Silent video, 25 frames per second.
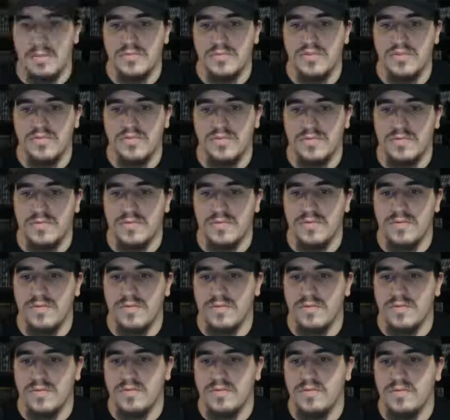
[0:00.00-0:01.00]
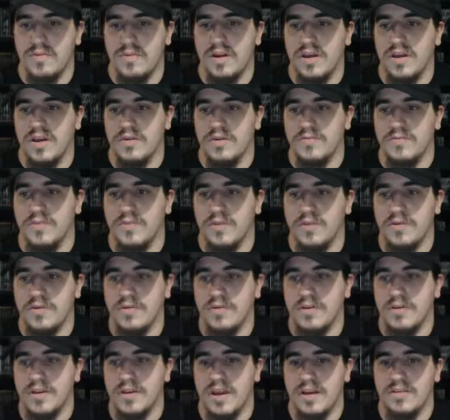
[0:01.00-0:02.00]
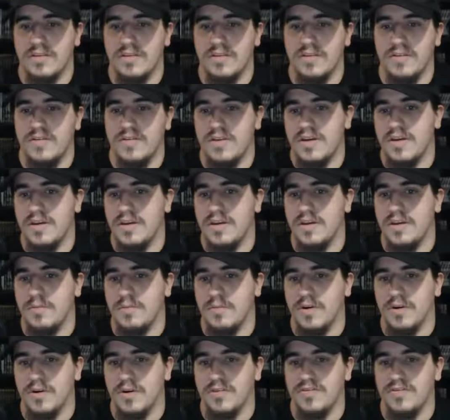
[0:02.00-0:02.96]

just reading it for connectivity and where it